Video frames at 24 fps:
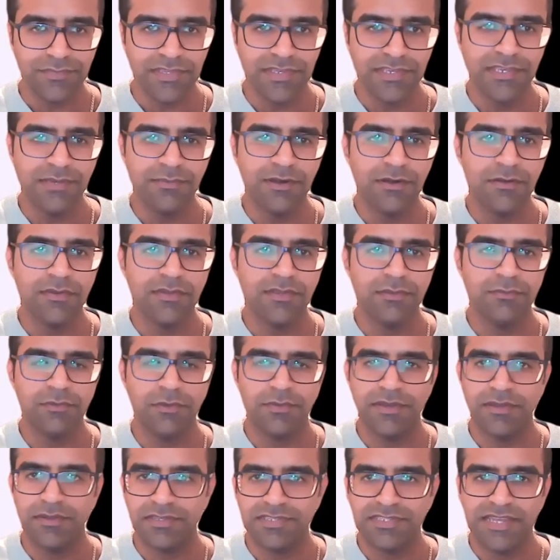email, you can
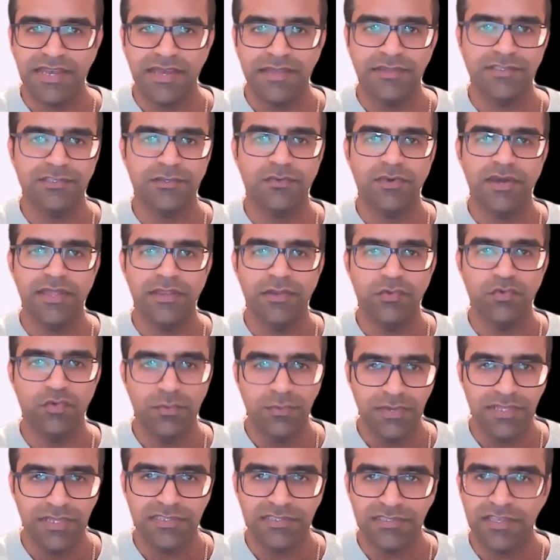probably understand, is quite
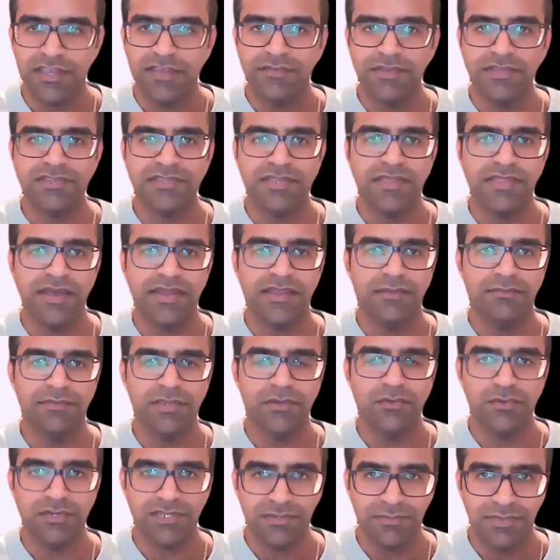normal as a service that can be
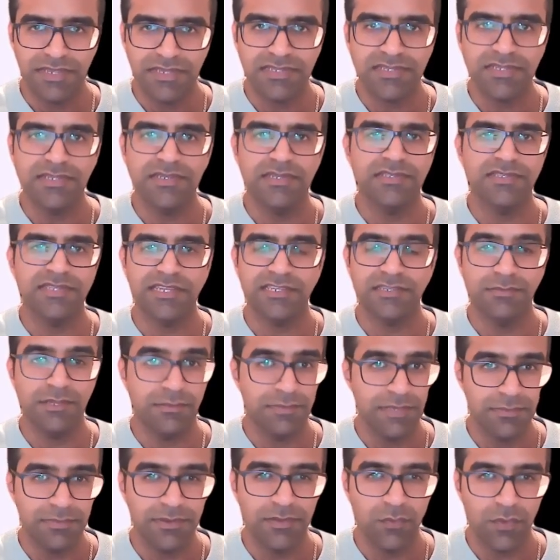automated and sent to many
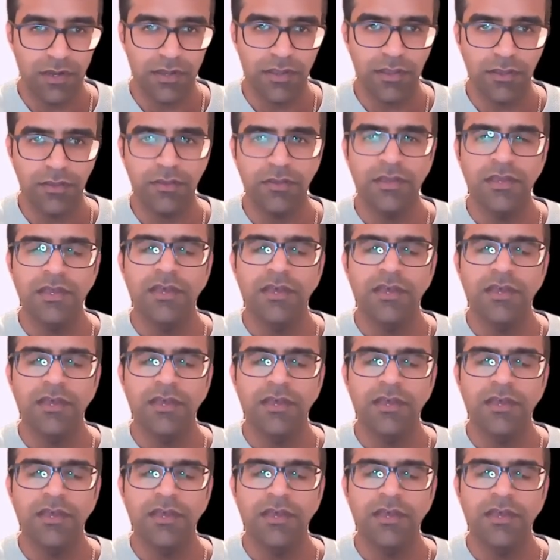people in one go.